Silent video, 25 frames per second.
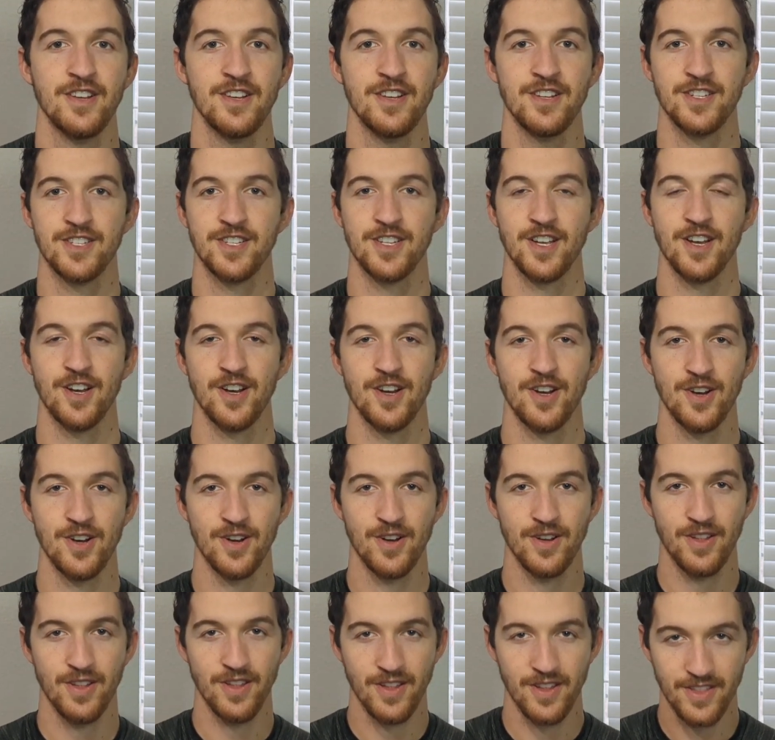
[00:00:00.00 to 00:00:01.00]

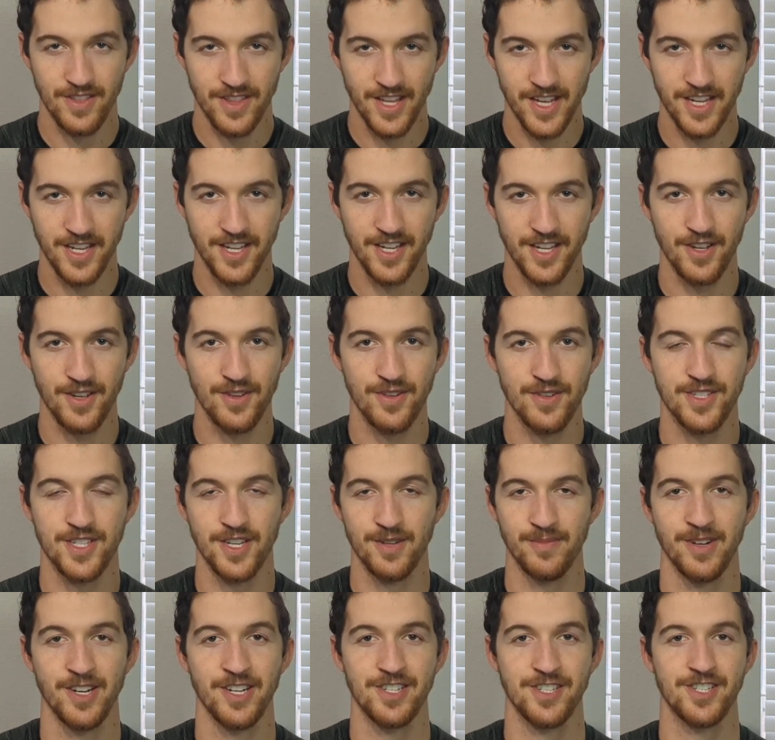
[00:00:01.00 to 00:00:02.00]
So thank you so
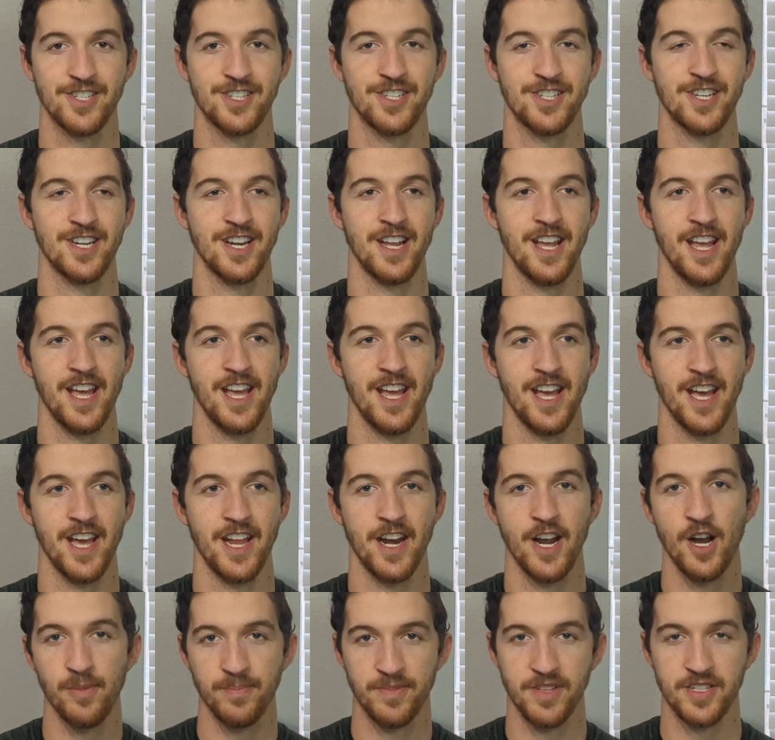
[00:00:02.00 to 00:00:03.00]
much, and I
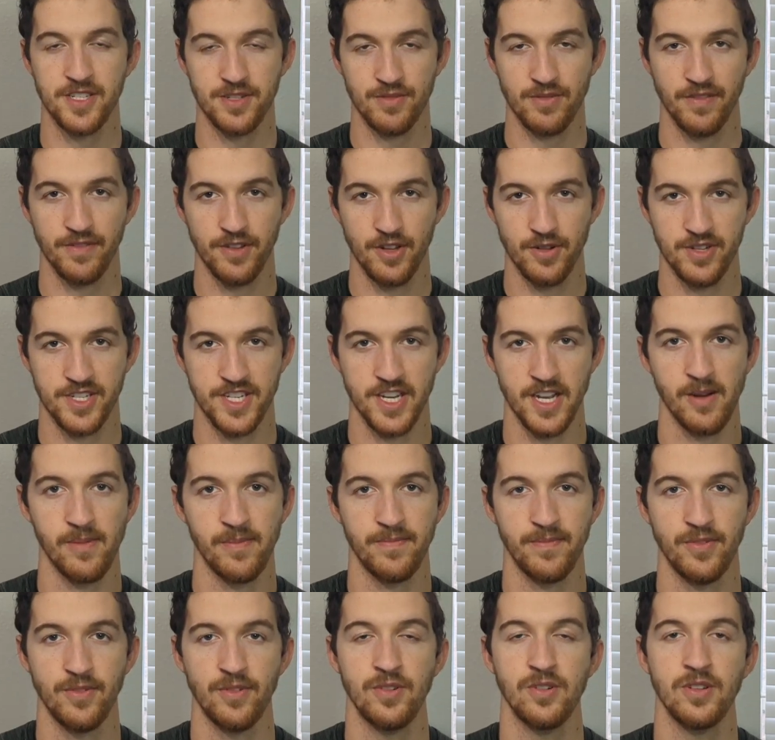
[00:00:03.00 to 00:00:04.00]
hope this review was
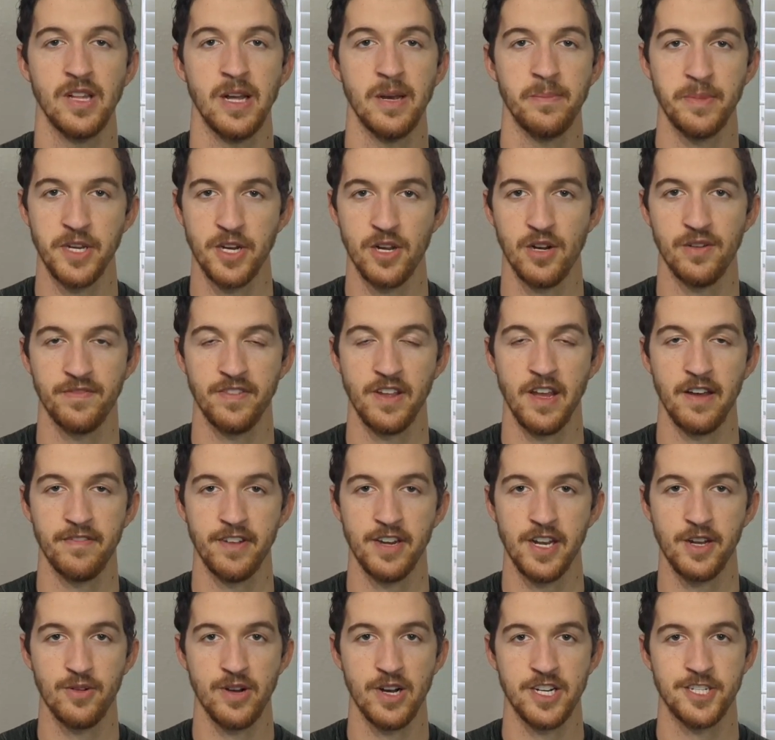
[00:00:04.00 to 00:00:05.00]
helpful. Let me know if you have
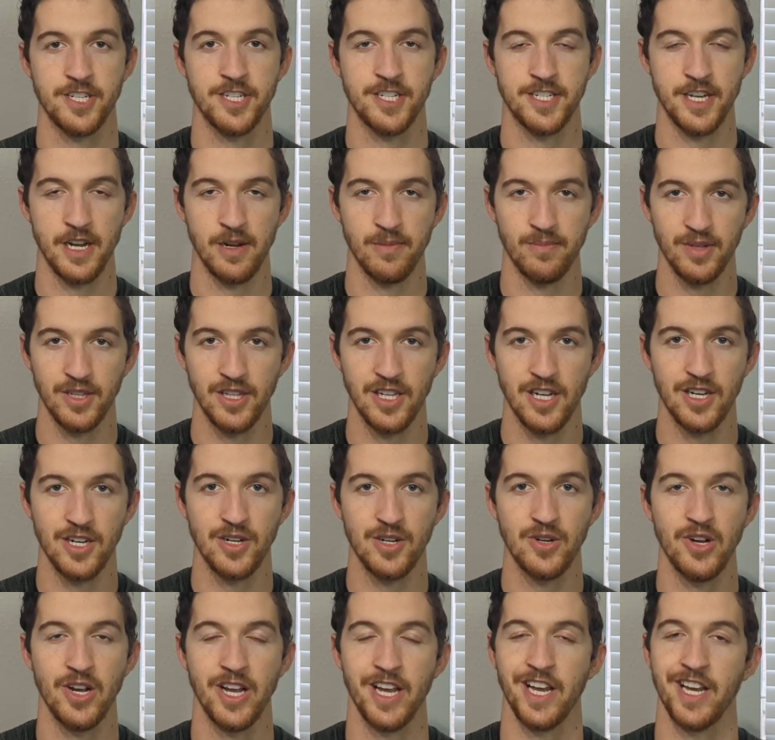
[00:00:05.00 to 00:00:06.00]
any questions down
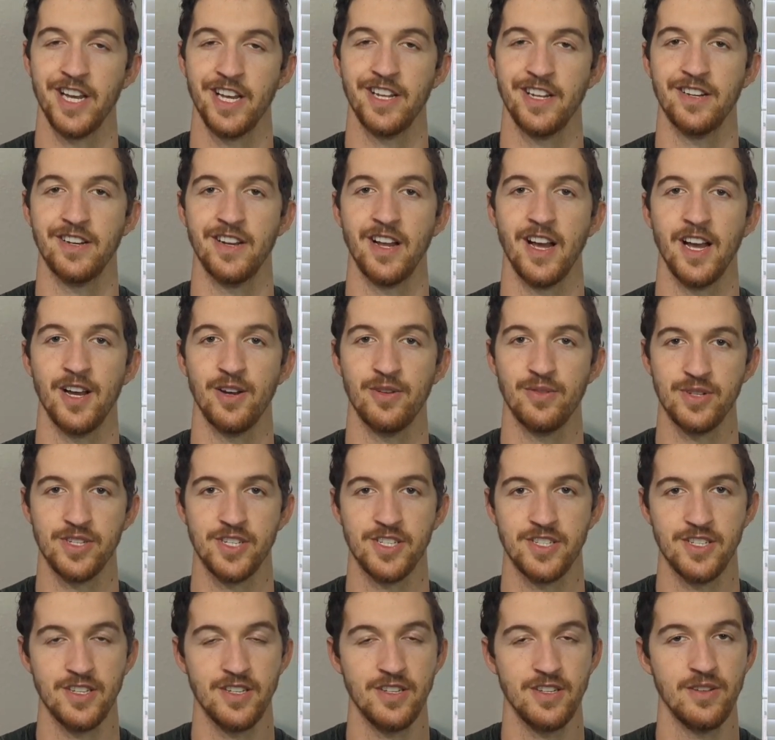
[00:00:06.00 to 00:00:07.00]
below, and I will
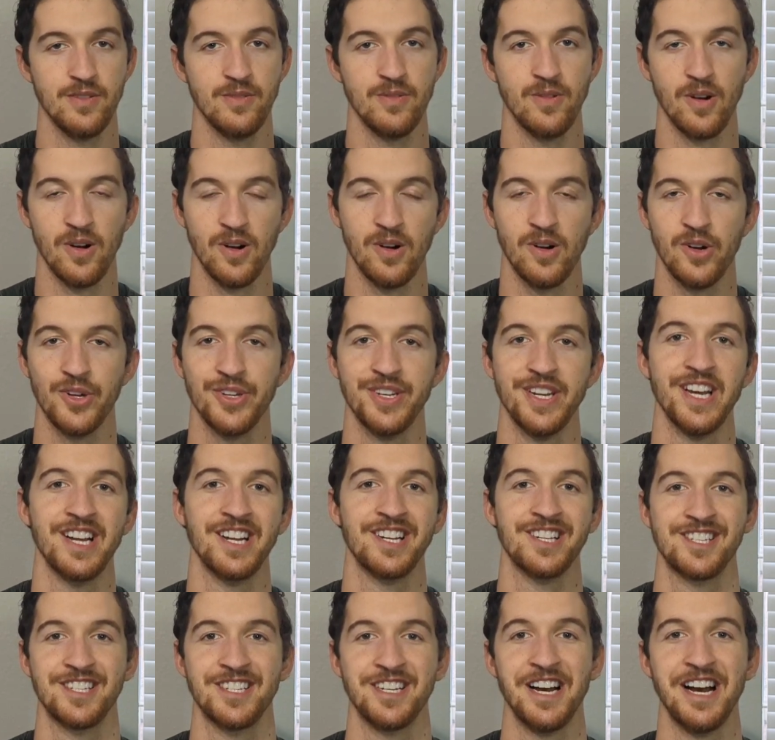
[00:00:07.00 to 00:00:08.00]
see you all
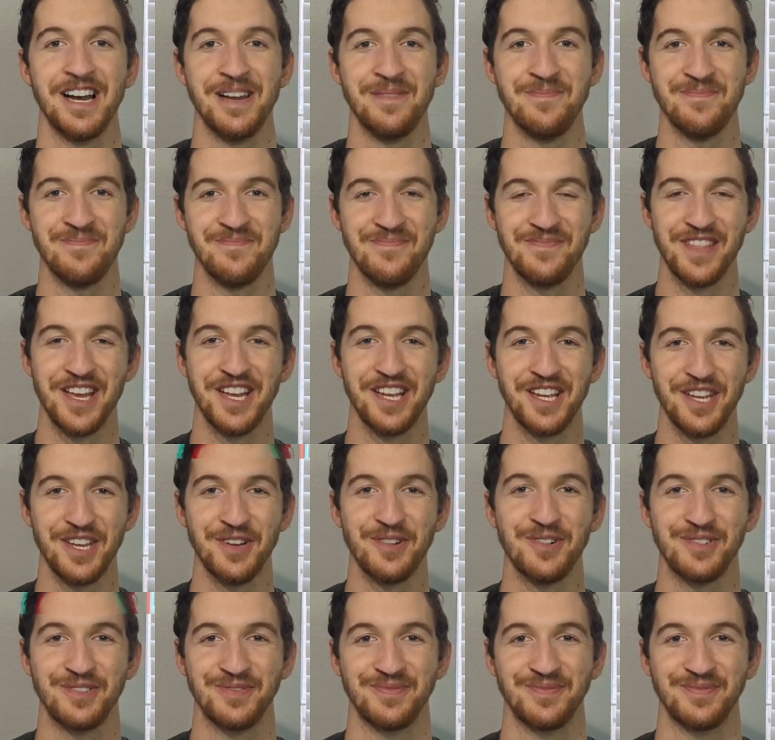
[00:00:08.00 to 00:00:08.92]
next time. Thank you.